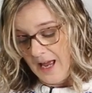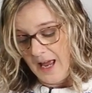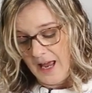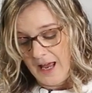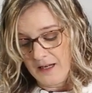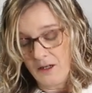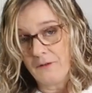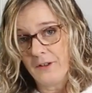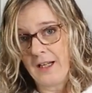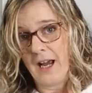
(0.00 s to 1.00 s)
And
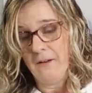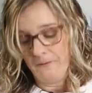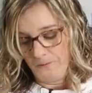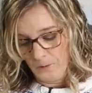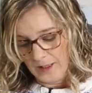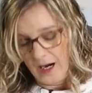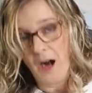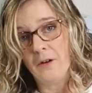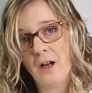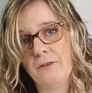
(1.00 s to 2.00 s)
don't forget, with
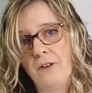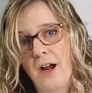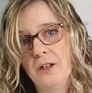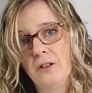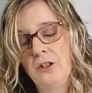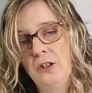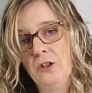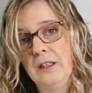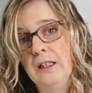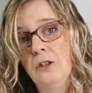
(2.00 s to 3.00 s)
iron-on vinyl,
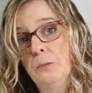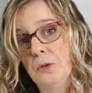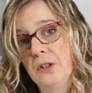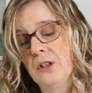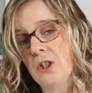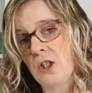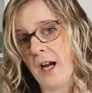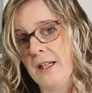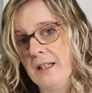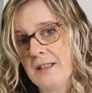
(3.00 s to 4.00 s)
you need to put the
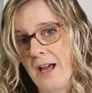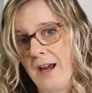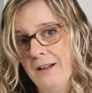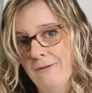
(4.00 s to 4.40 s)
shiny side